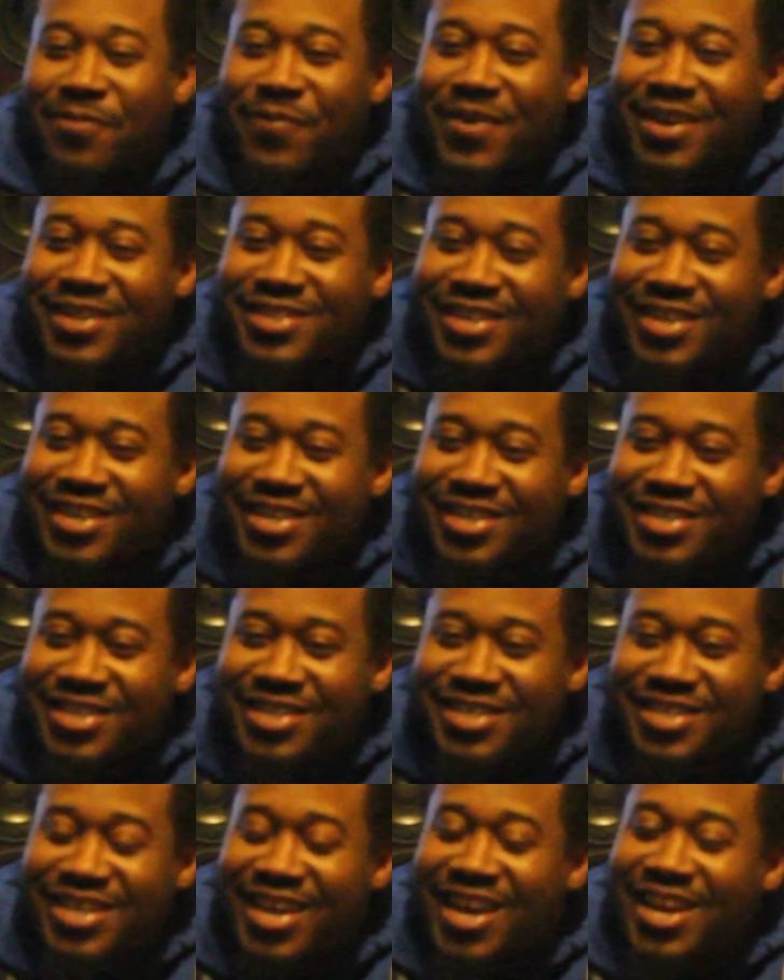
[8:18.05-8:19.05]
fuck did he
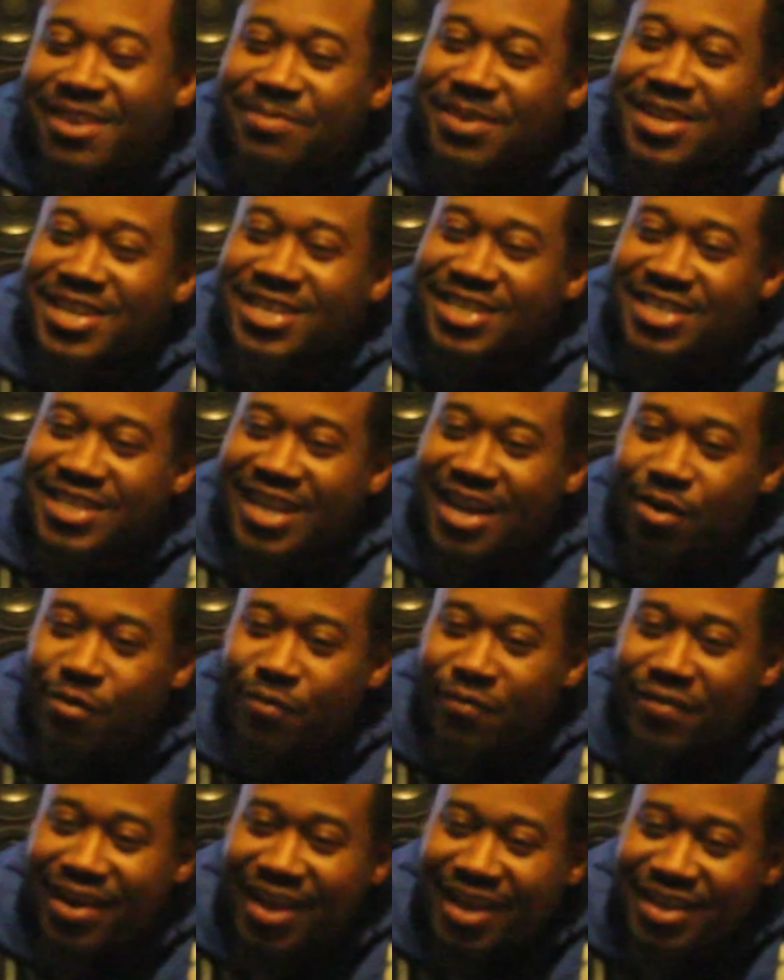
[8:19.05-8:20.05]
just say? I'm getting shot
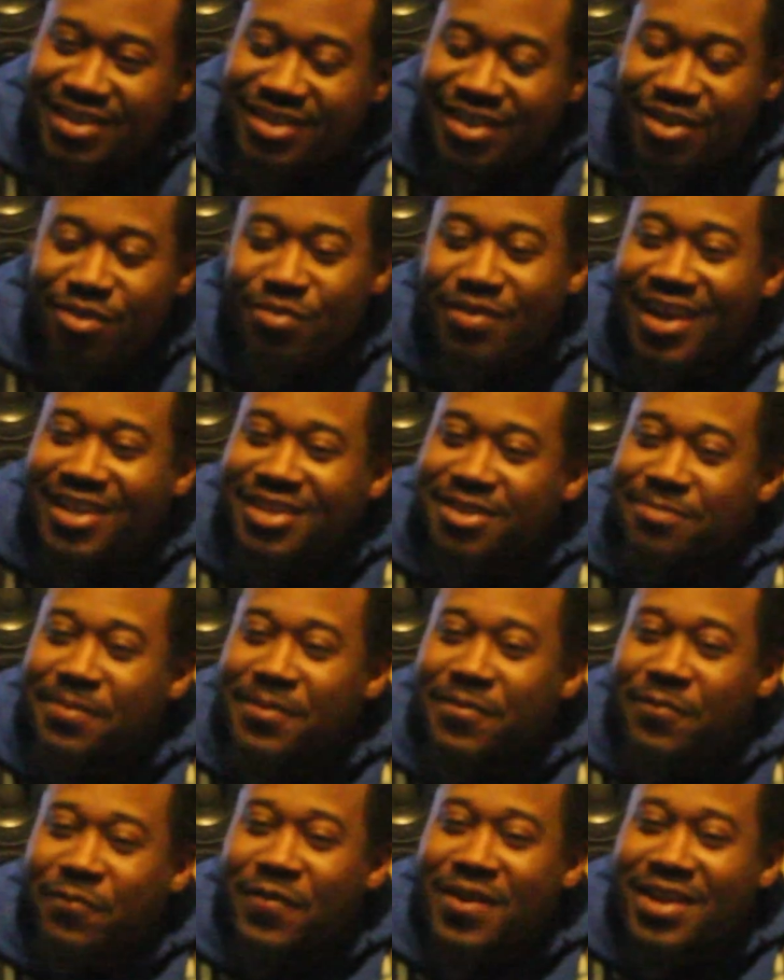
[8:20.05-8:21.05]
over that shit? You got to
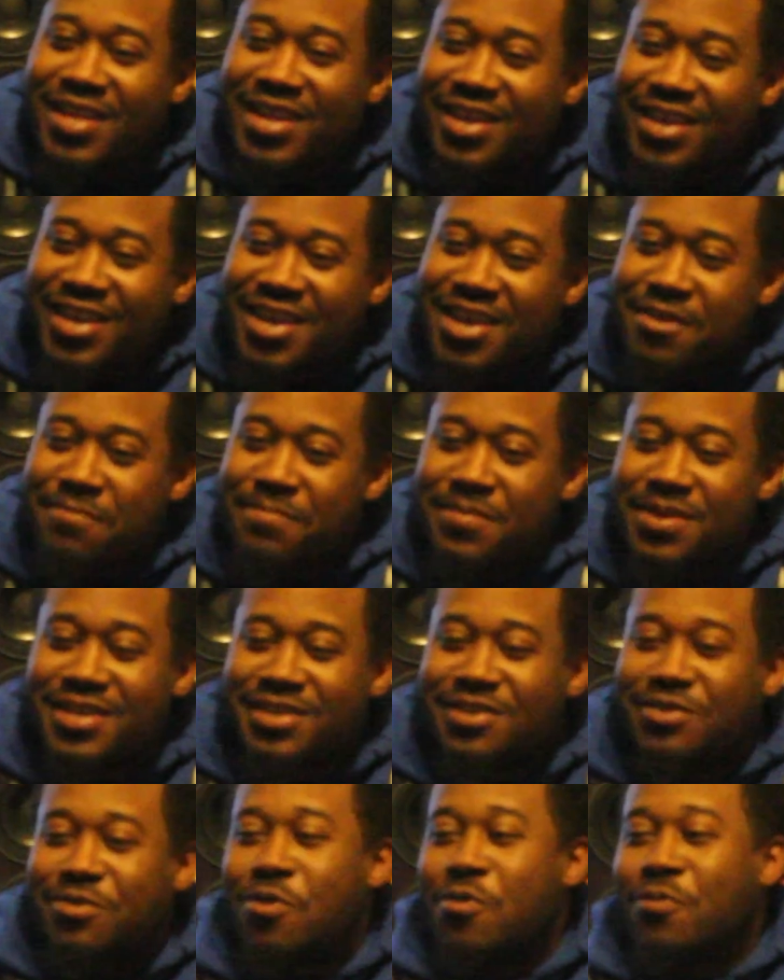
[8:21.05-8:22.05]
be fucking kidding me.
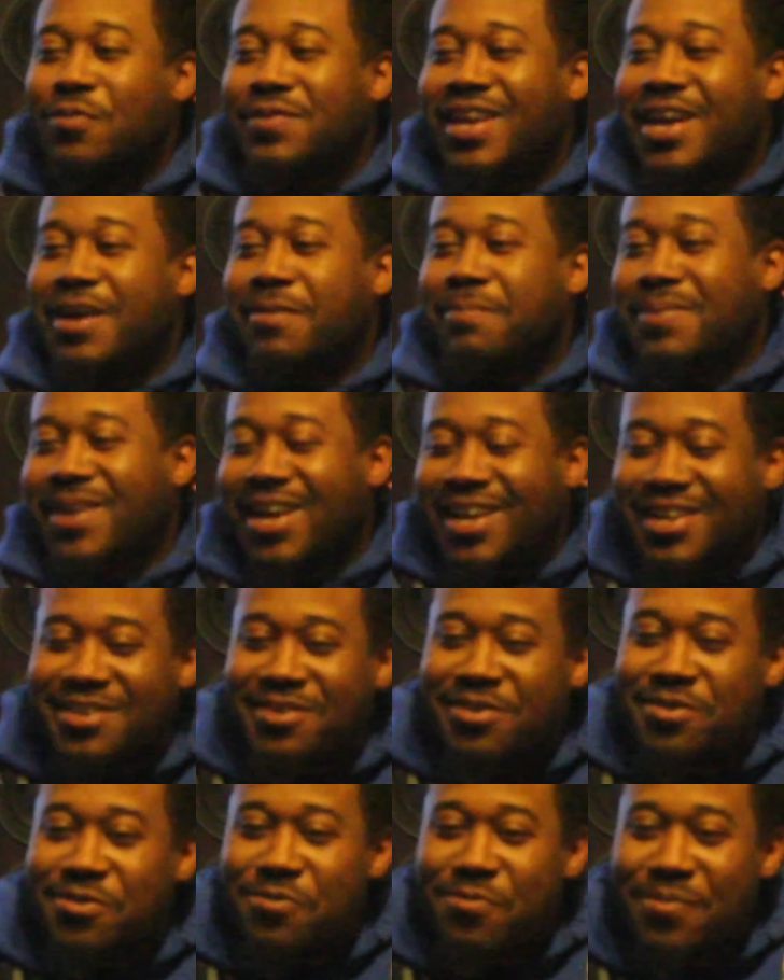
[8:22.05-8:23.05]
This cold ass Black
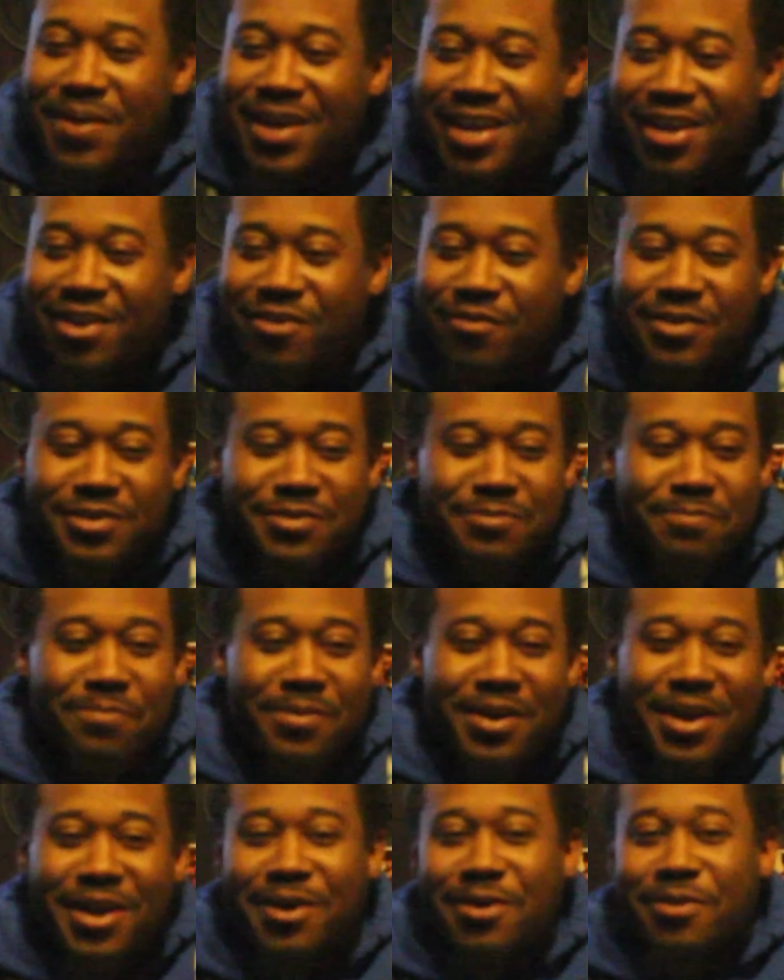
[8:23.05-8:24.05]
Lil Wayne, Chris
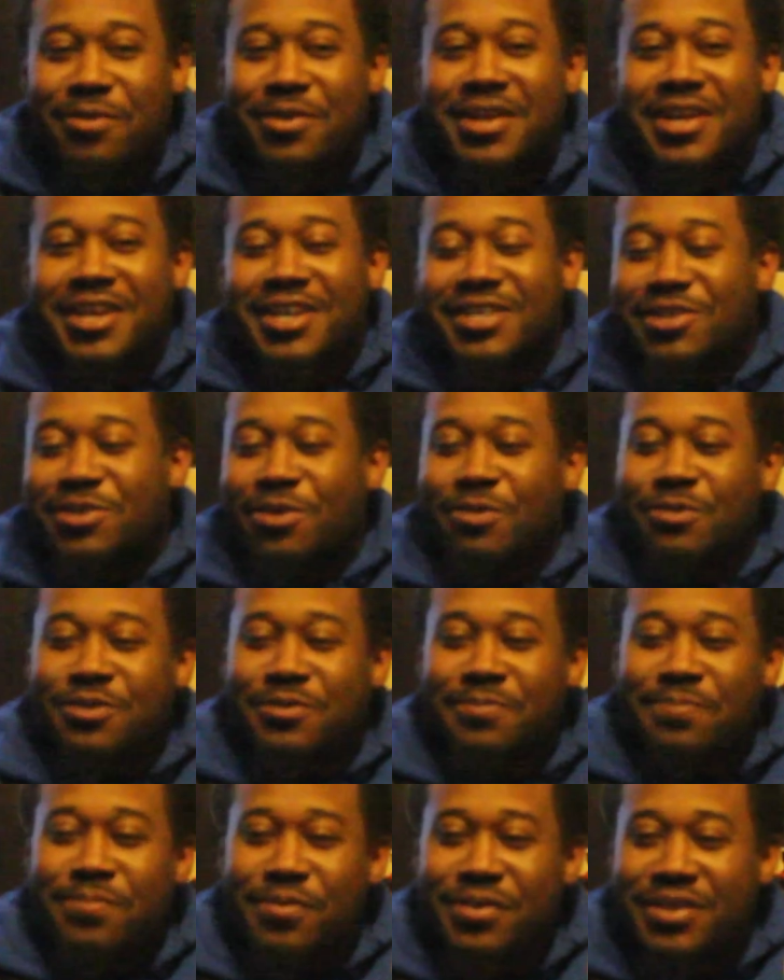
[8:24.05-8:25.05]
Brown,
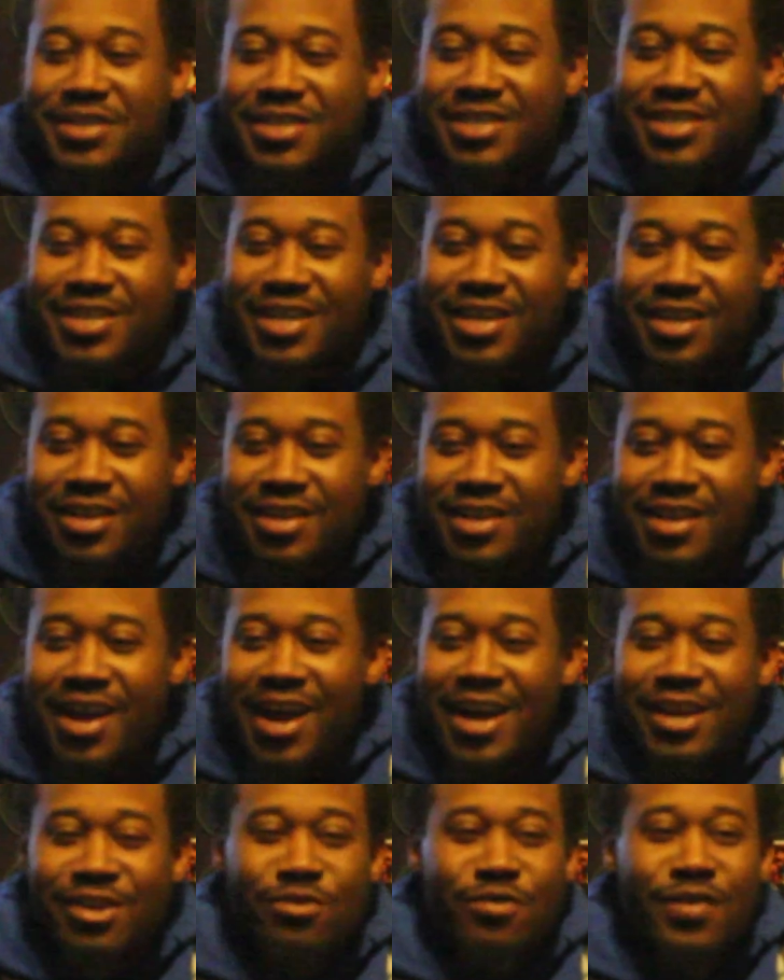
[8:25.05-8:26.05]
Soulja Boy shit.
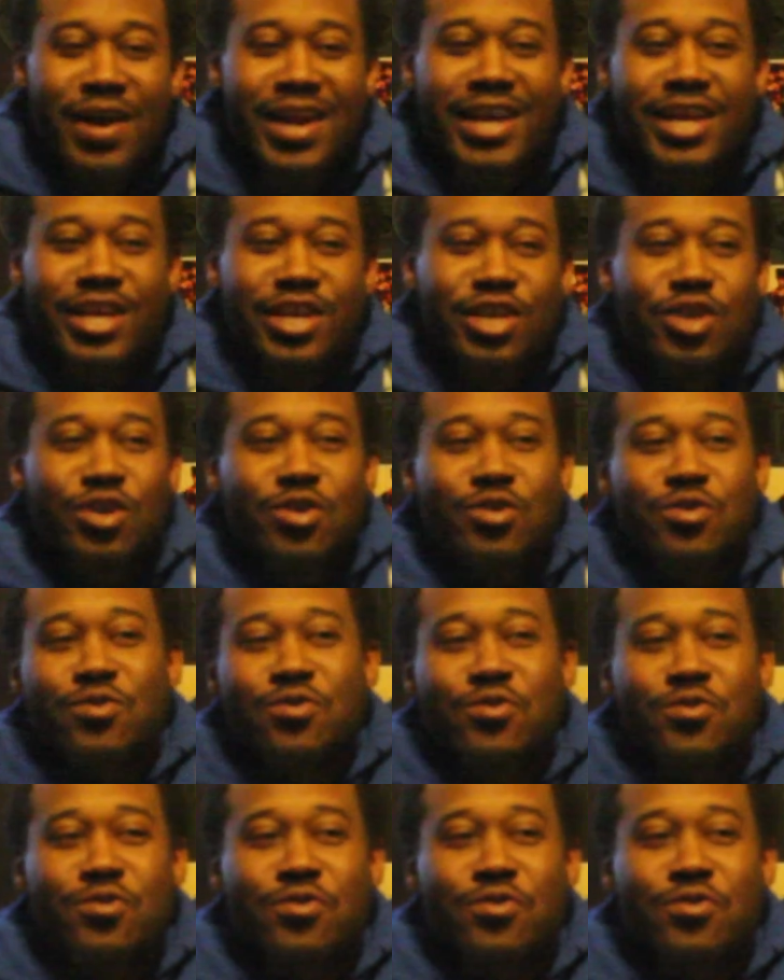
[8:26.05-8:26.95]
How you got you?